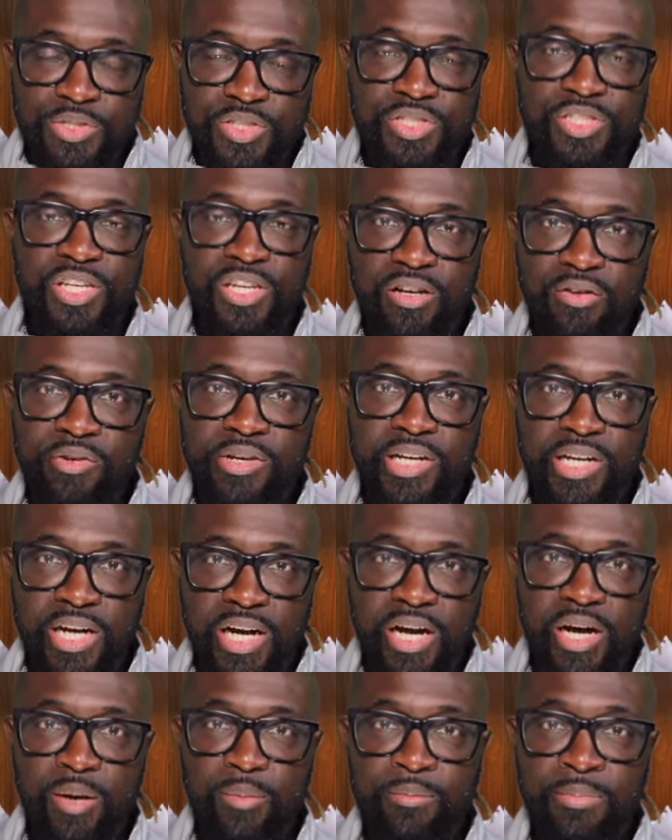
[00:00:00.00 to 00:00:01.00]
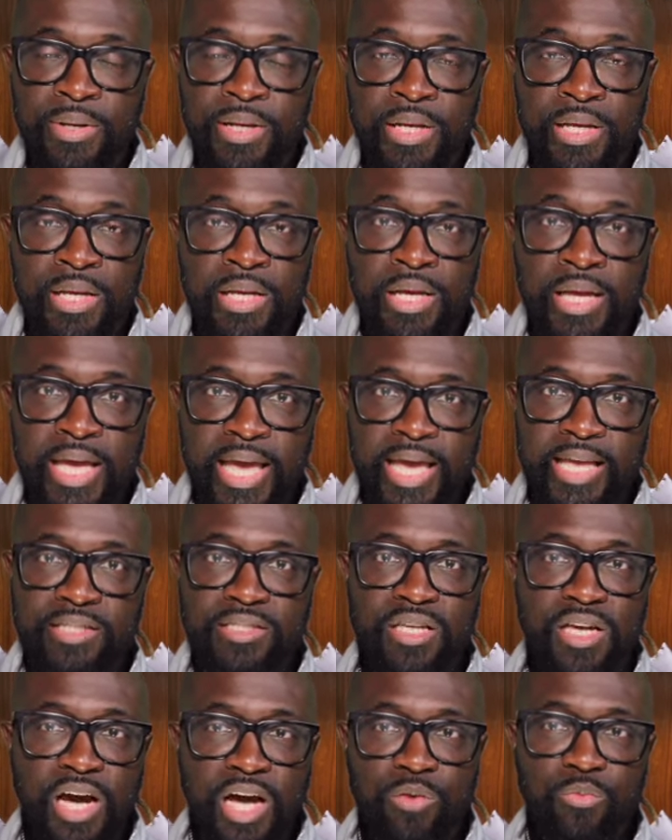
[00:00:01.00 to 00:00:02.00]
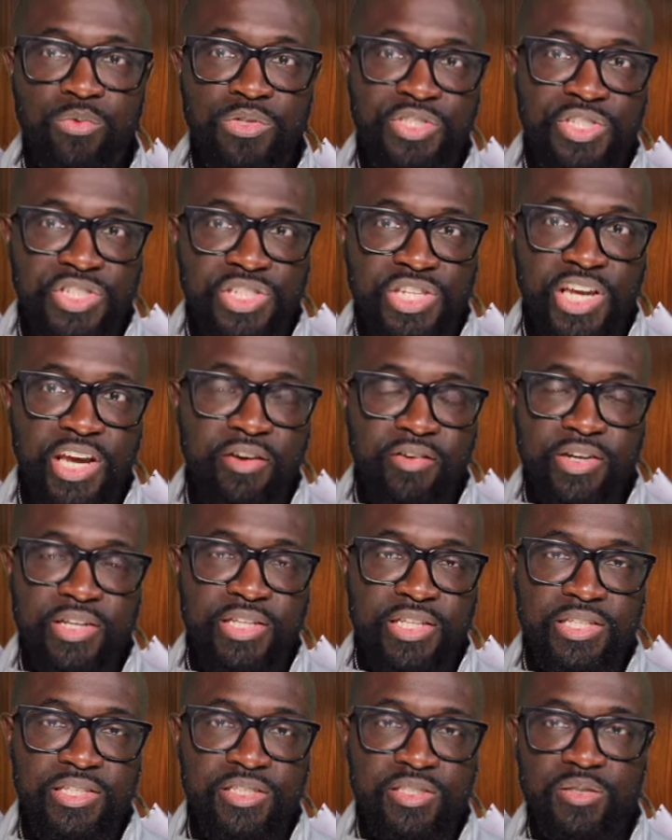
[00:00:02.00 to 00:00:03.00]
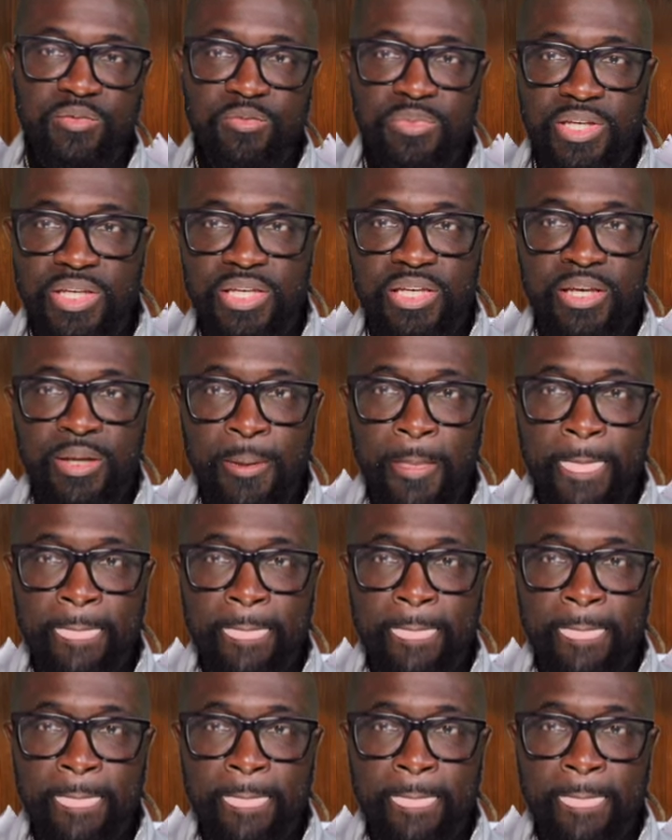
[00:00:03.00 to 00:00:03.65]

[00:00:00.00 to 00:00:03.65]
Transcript: tearing up as God was sharing this to me.